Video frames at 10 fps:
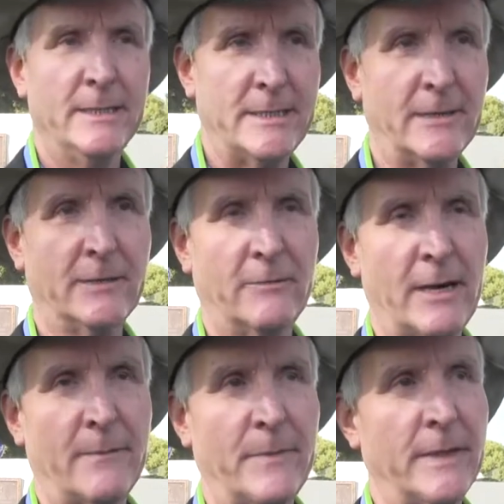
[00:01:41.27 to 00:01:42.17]

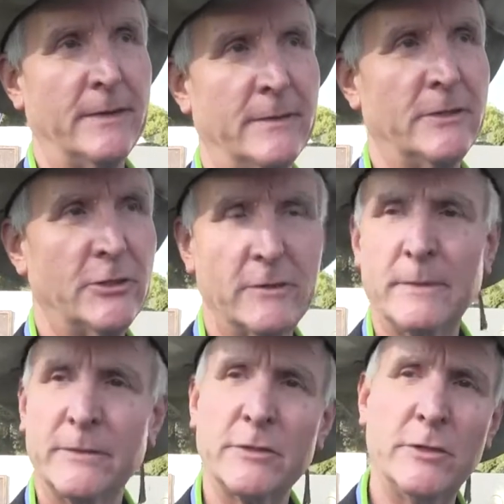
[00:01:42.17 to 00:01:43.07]
telegram that the
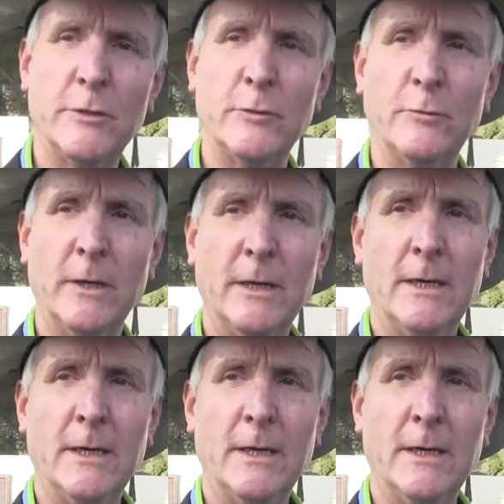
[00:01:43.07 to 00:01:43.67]
Germans knew.